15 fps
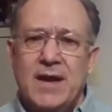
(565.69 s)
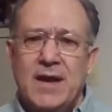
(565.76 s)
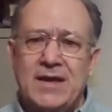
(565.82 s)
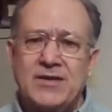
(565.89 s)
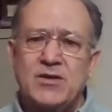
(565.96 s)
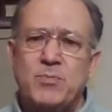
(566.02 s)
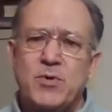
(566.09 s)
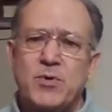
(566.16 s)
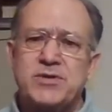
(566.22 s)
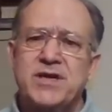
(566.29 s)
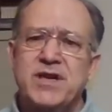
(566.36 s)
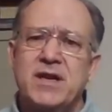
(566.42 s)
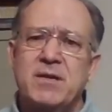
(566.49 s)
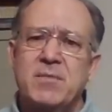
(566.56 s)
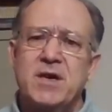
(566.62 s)
and the
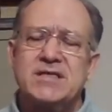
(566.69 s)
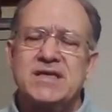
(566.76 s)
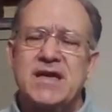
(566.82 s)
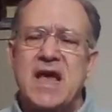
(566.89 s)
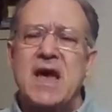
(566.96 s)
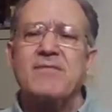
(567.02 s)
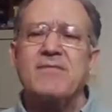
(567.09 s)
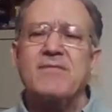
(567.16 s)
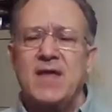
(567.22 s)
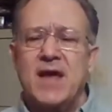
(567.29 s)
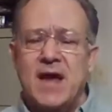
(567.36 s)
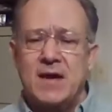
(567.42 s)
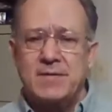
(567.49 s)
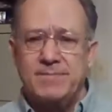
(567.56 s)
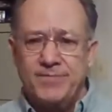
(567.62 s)
preceding months after
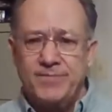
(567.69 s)
that.